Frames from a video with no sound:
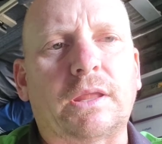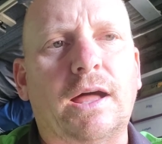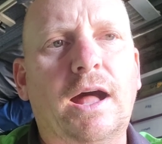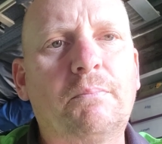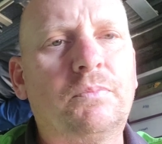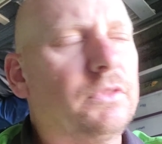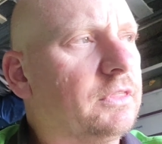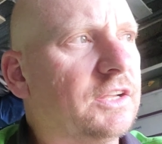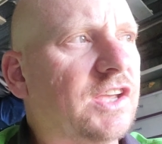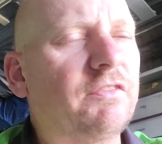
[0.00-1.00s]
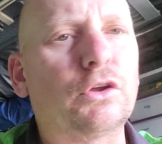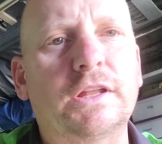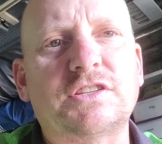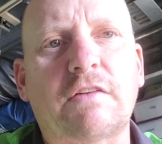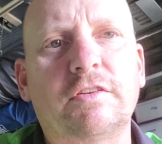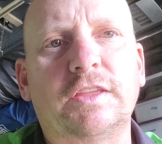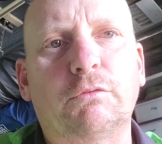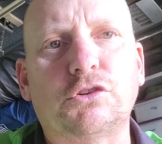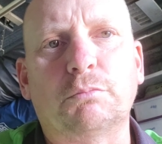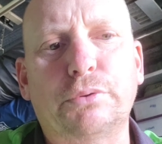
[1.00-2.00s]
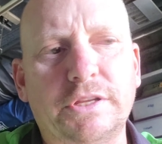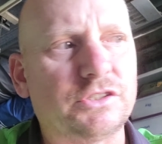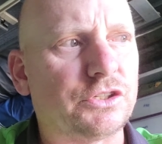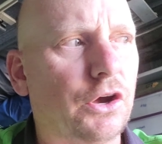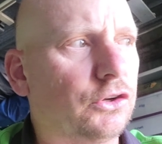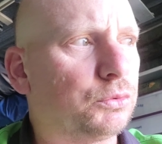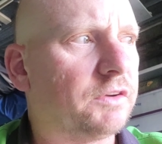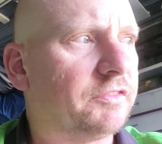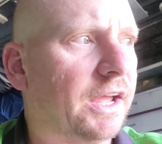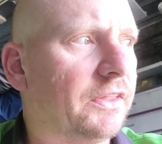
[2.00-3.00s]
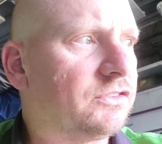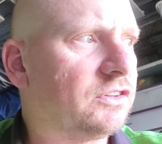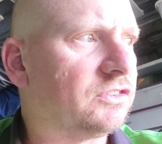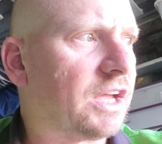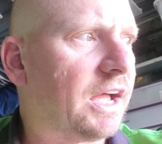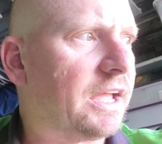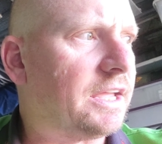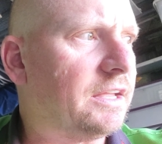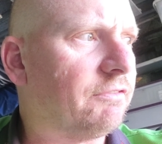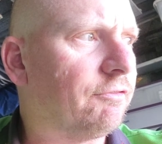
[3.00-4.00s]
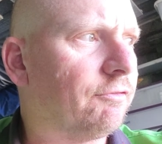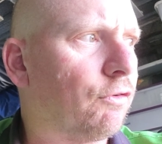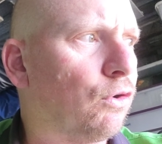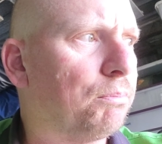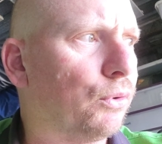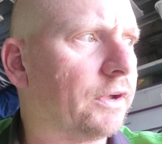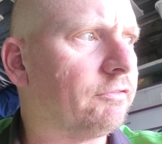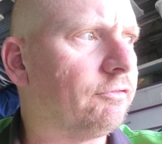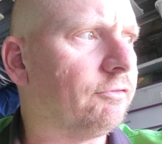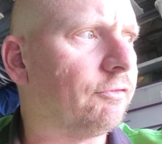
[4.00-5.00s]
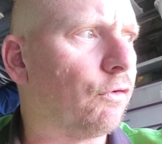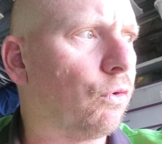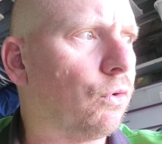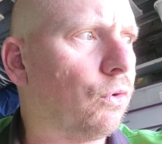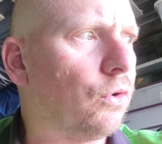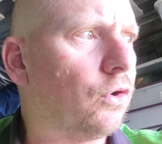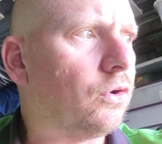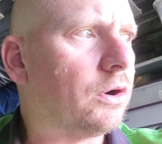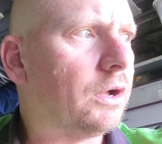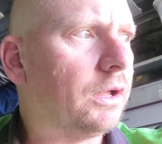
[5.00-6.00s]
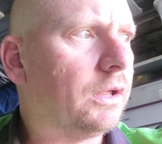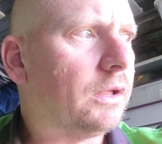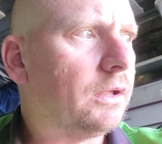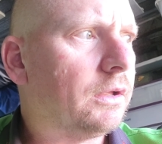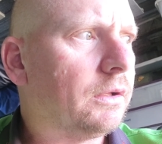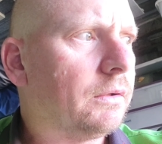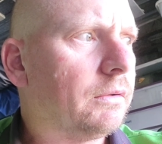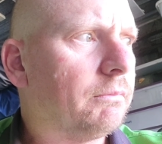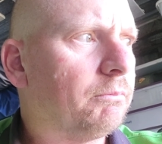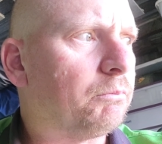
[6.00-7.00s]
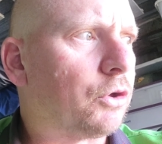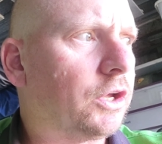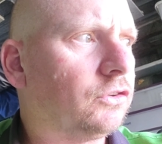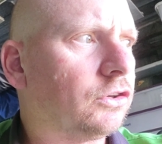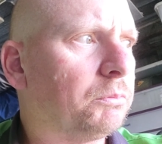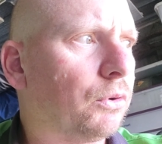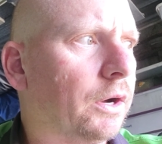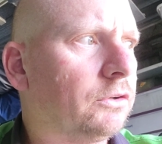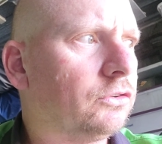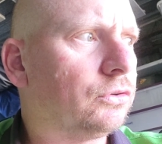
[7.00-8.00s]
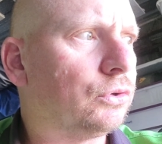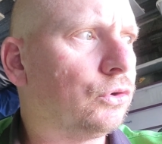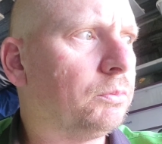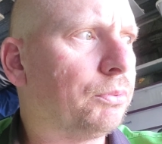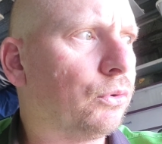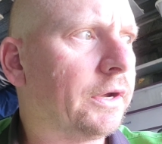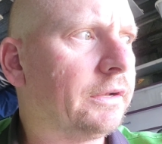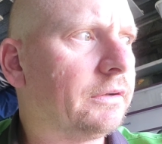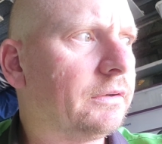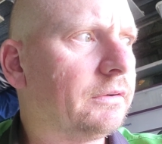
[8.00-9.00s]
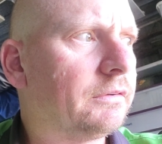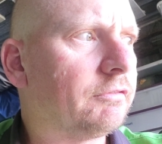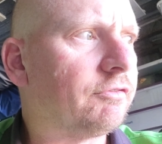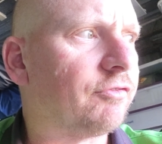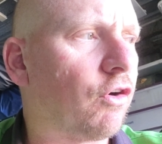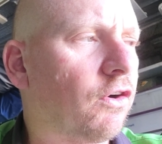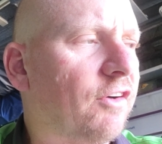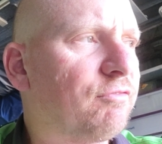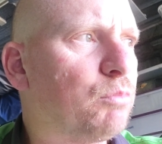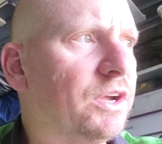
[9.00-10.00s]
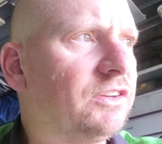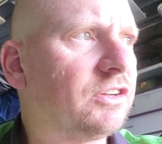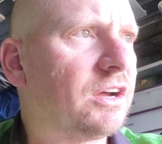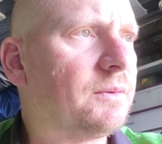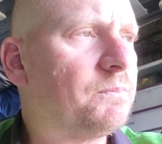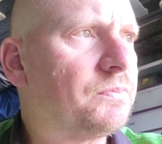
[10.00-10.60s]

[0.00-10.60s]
Let's have a look at this other thing, which I'm pretty stoked with. Now, this is a 4.4 meter by 2.5 meter